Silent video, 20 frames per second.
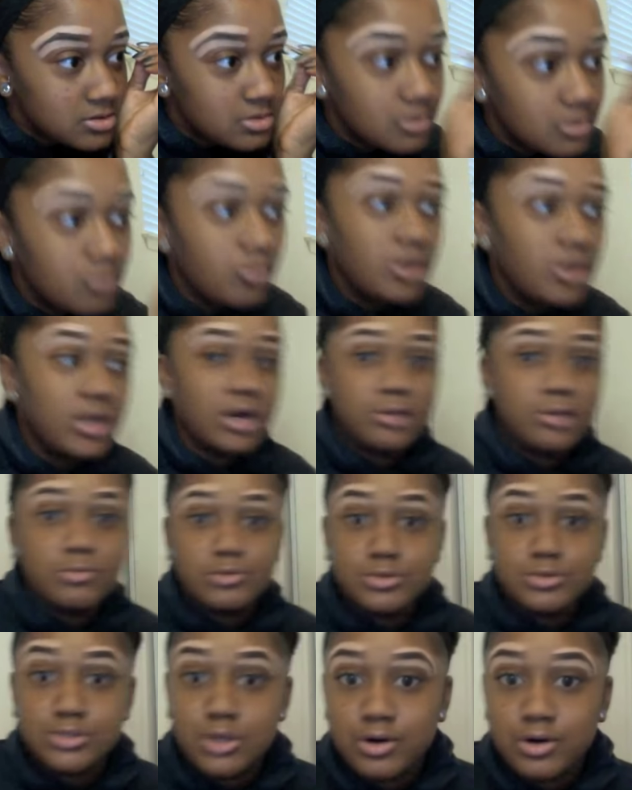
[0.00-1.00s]
One eyebrow
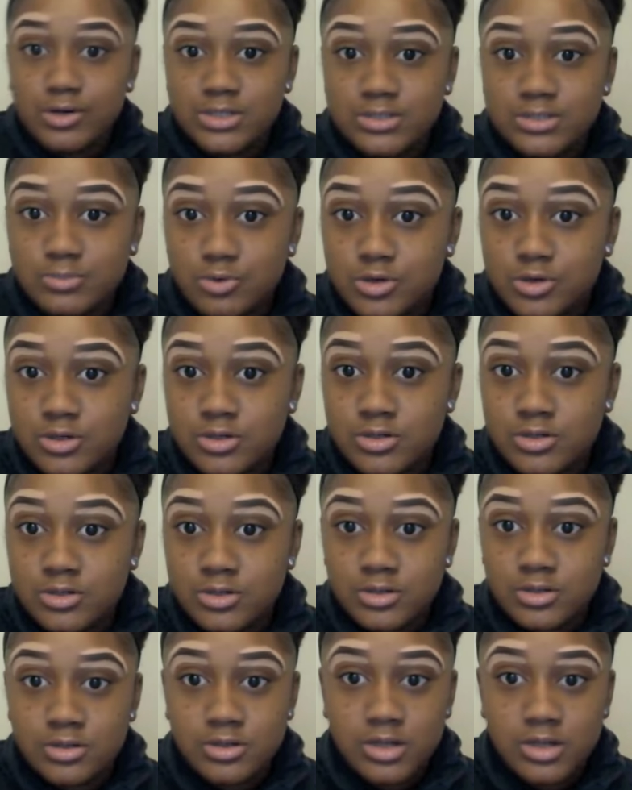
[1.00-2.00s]
is always more
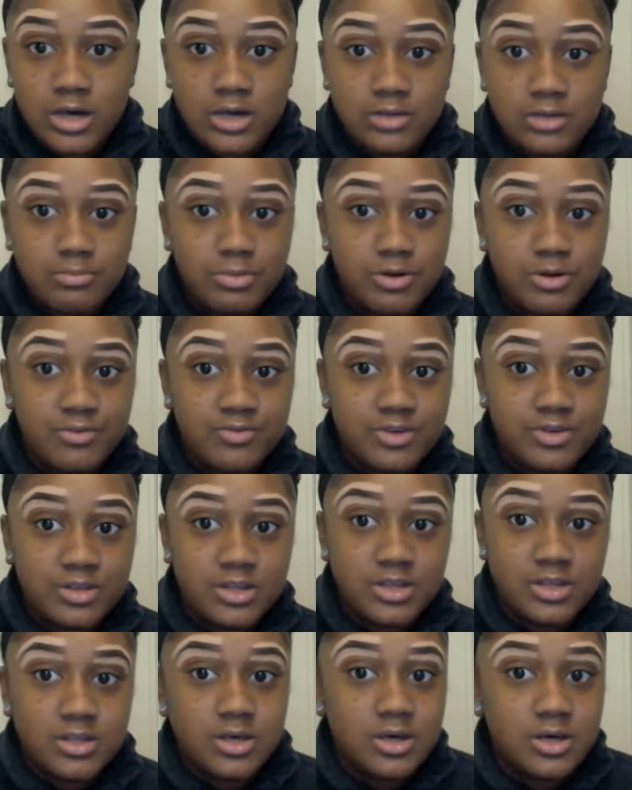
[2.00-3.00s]
not perfect
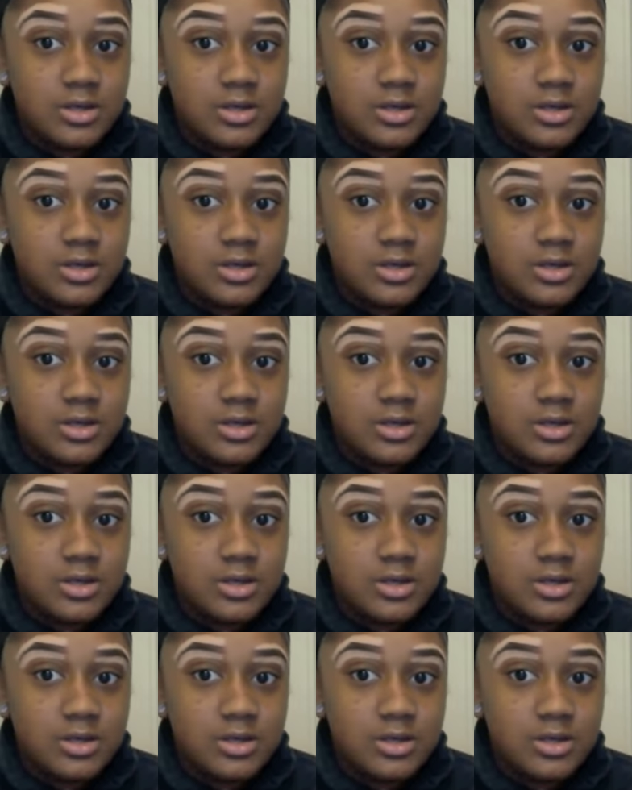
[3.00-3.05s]
than the